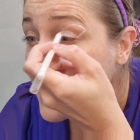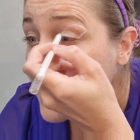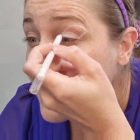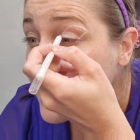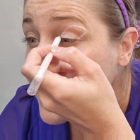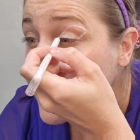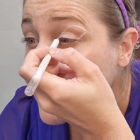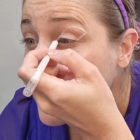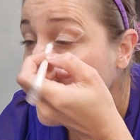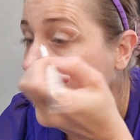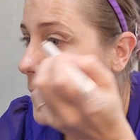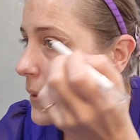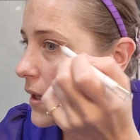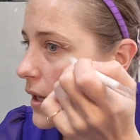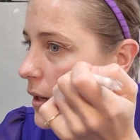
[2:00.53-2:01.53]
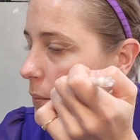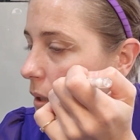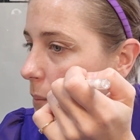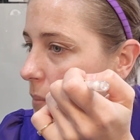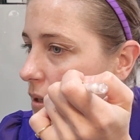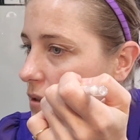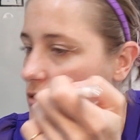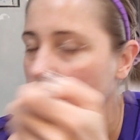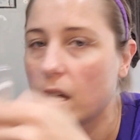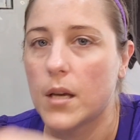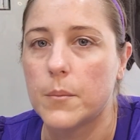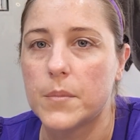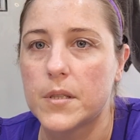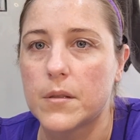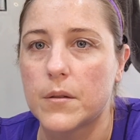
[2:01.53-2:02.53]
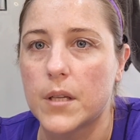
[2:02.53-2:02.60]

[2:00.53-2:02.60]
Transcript: Let's finish mapping out my big shape. So